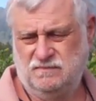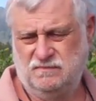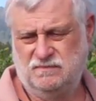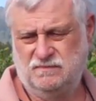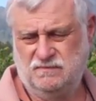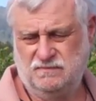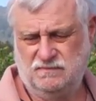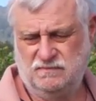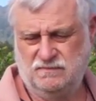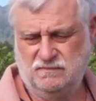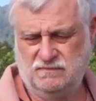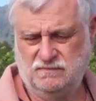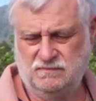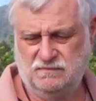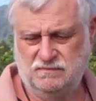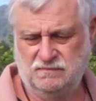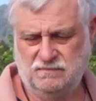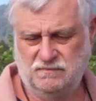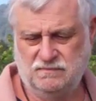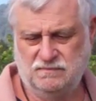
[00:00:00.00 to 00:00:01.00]

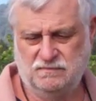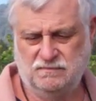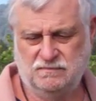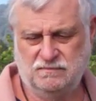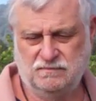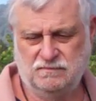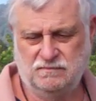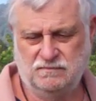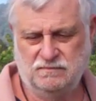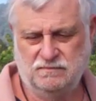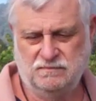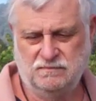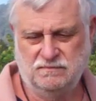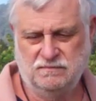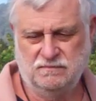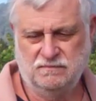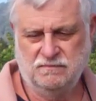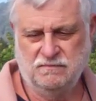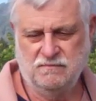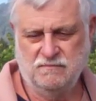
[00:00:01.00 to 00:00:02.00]

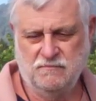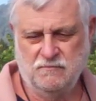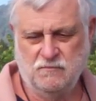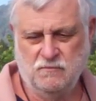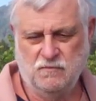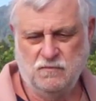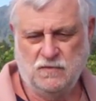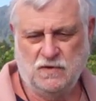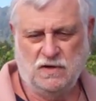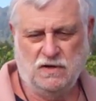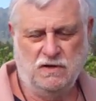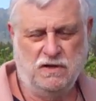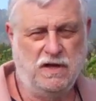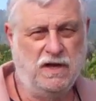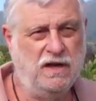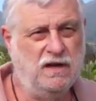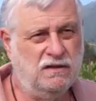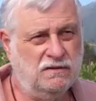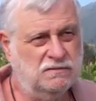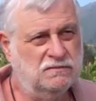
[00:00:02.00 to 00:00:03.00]

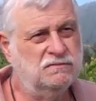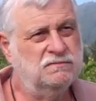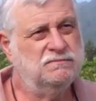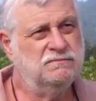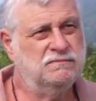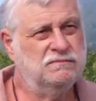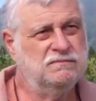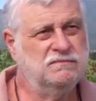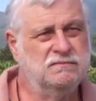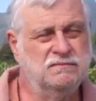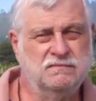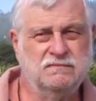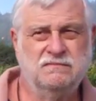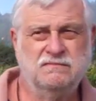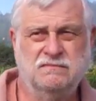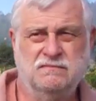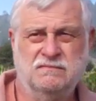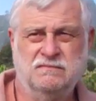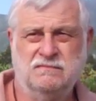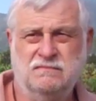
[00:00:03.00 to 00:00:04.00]

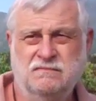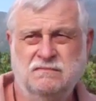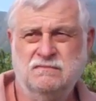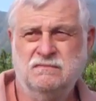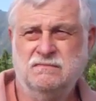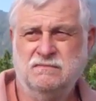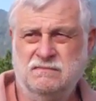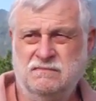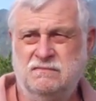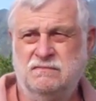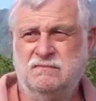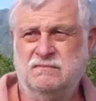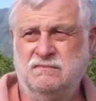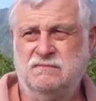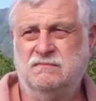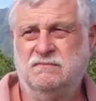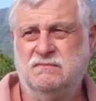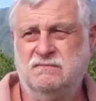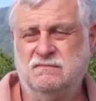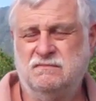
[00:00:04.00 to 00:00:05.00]

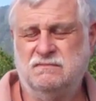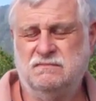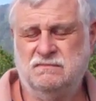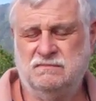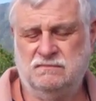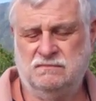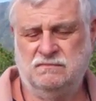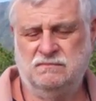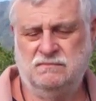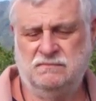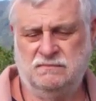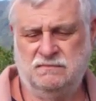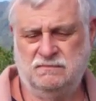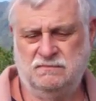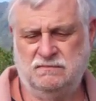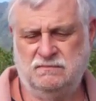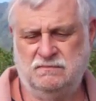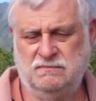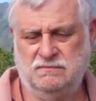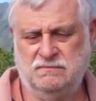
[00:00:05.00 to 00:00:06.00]

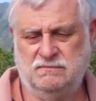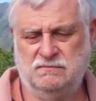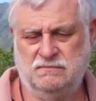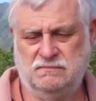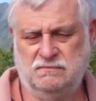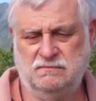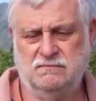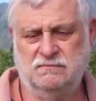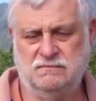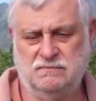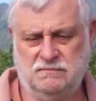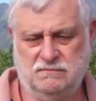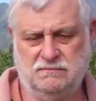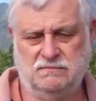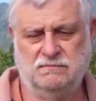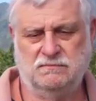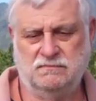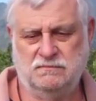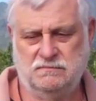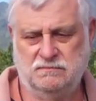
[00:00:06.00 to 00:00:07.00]

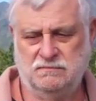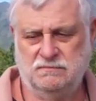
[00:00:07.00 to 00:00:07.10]
No words are spoken by the person on screen.